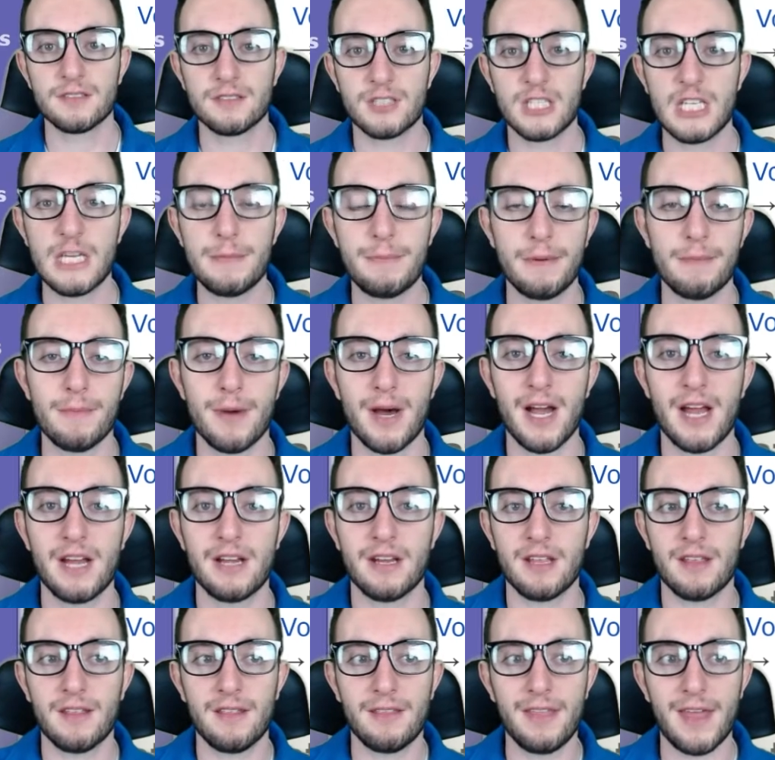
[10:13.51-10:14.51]
Keep in
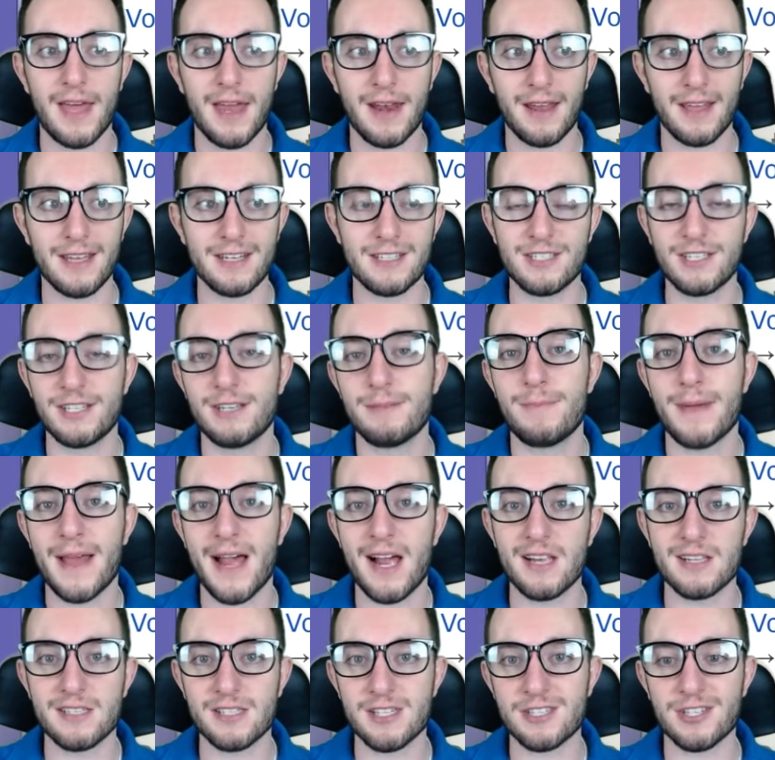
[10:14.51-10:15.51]
mind that I did
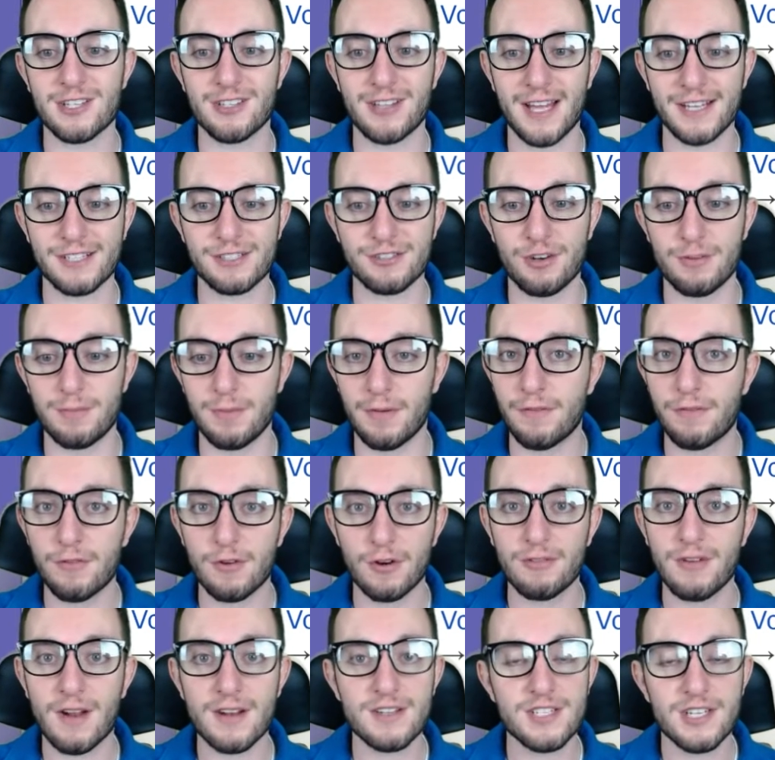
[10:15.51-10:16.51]
balance this Electrode
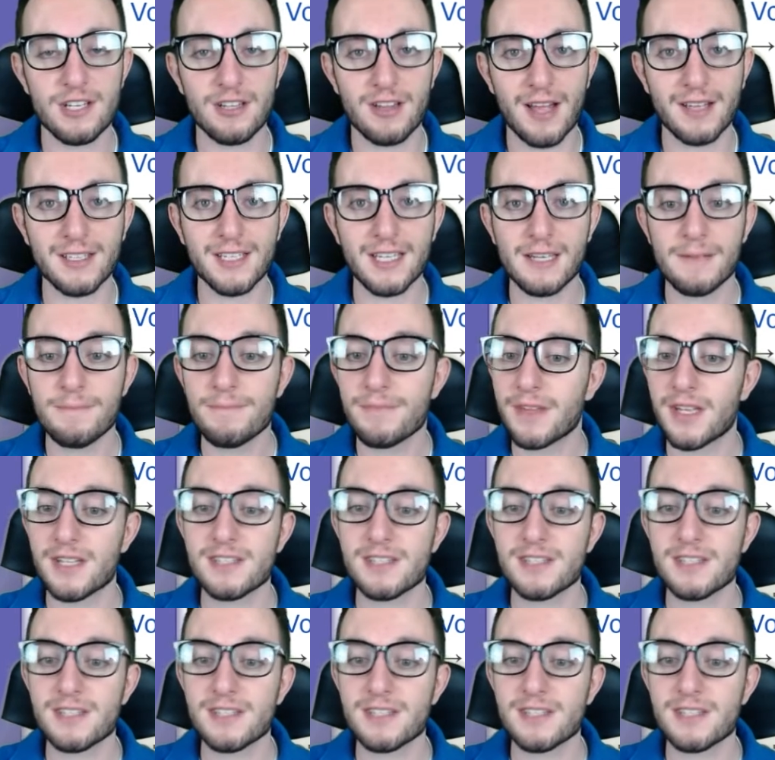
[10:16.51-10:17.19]
before Regieleki.